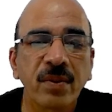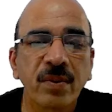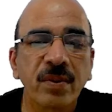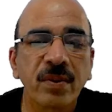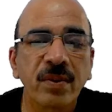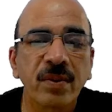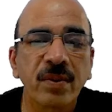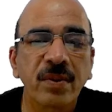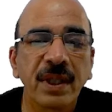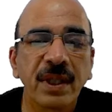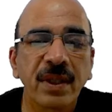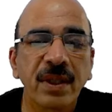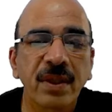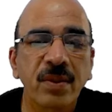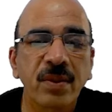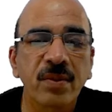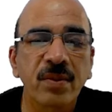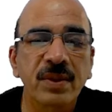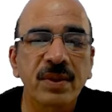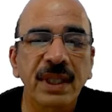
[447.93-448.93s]
3
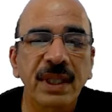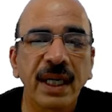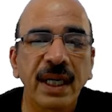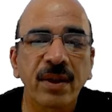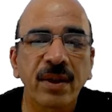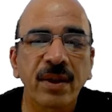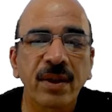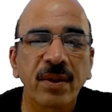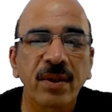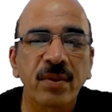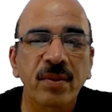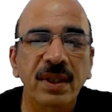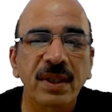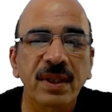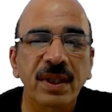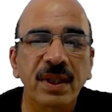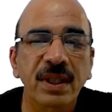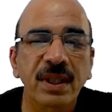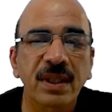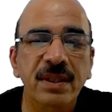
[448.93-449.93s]
2s and 2 2s.
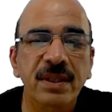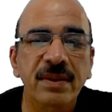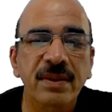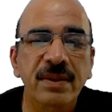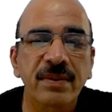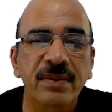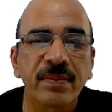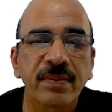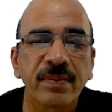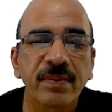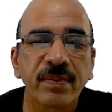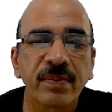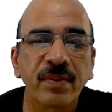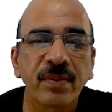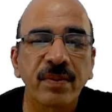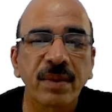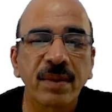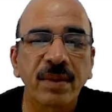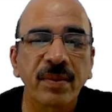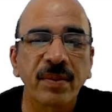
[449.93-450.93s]
That is
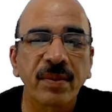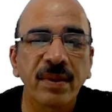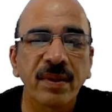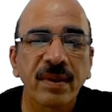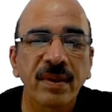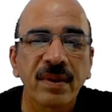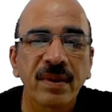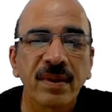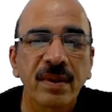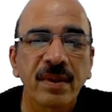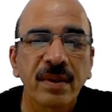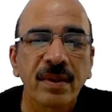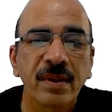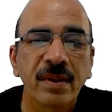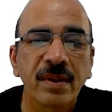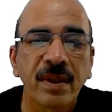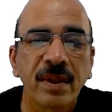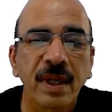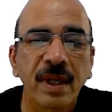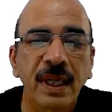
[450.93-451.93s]

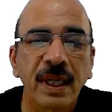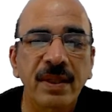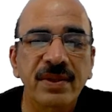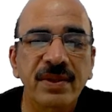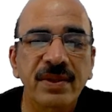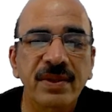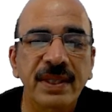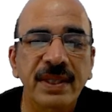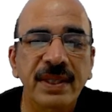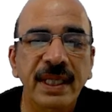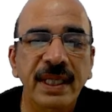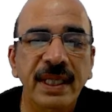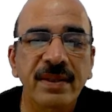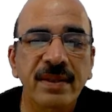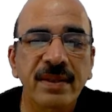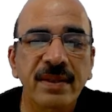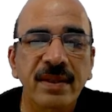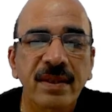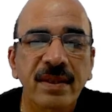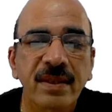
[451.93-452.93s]
4/6.
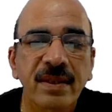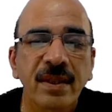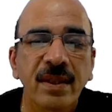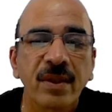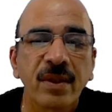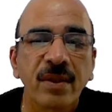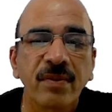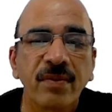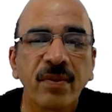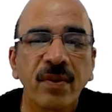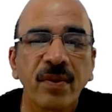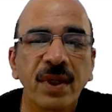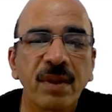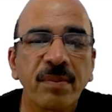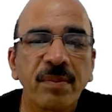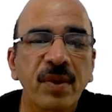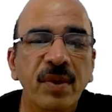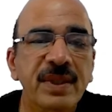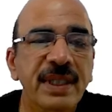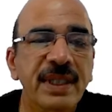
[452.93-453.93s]
So
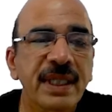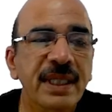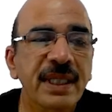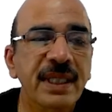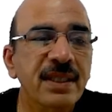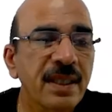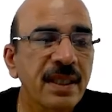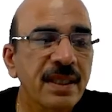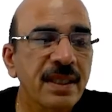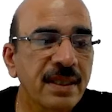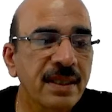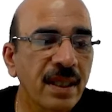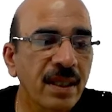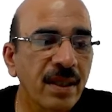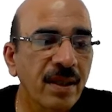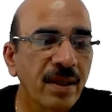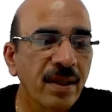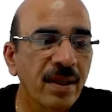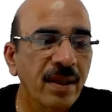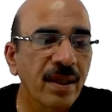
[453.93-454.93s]
4/6 is the
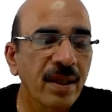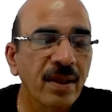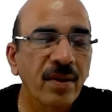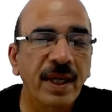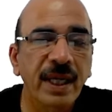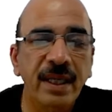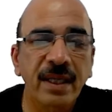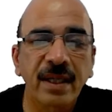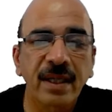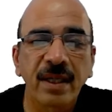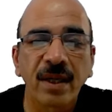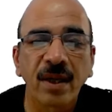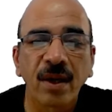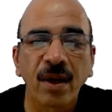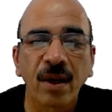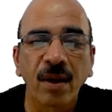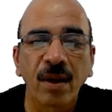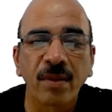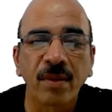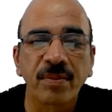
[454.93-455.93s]
correct
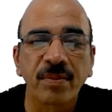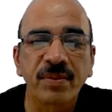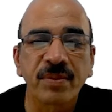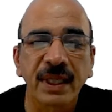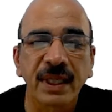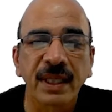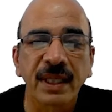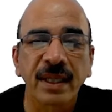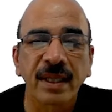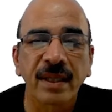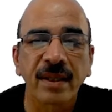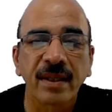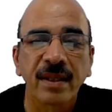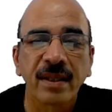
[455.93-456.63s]
option here.